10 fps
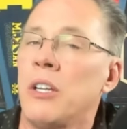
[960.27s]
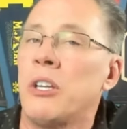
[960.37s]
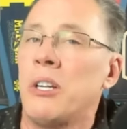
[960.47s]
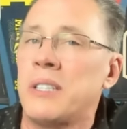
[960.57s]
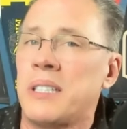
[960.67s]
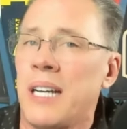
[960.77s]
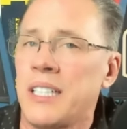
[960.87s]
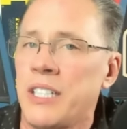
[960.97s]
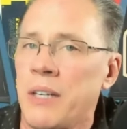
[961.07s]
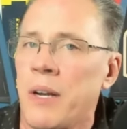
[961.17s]
a little
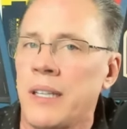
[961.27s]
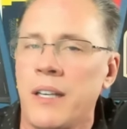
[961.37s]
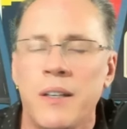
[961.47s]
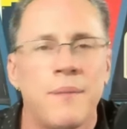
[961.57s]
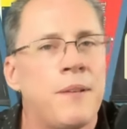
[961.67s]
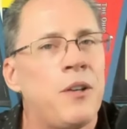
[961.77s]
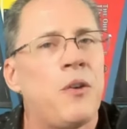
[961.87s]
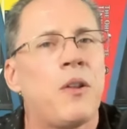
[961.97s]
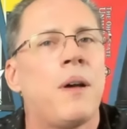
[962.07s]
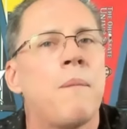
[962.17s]
touchy right there. You
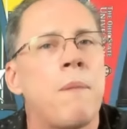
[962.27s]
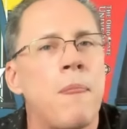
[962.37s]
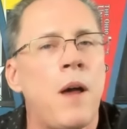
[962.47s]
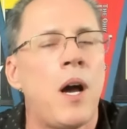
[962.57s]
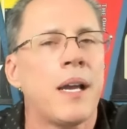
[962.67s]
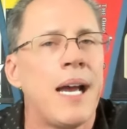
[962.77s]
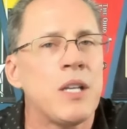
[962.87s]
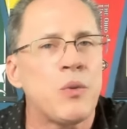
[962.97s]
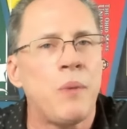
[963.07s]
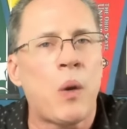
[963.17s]
know the
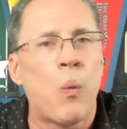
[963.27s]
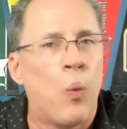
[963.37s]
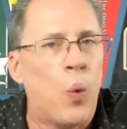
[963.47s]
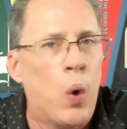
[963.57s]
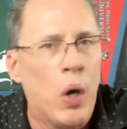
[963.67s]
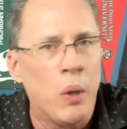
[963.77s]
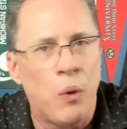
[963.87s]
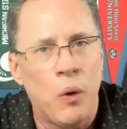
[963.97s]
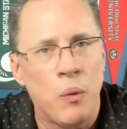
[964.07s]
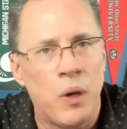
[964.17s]
Hawkeyes would make one
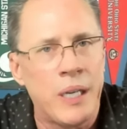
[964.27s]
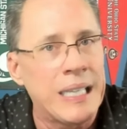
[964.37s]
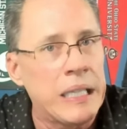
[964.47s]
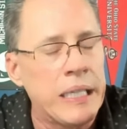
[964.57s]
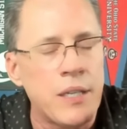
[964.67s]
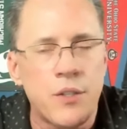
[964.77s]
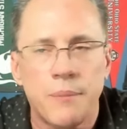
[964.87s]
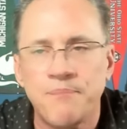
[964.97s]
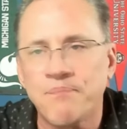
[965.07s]
more run at least.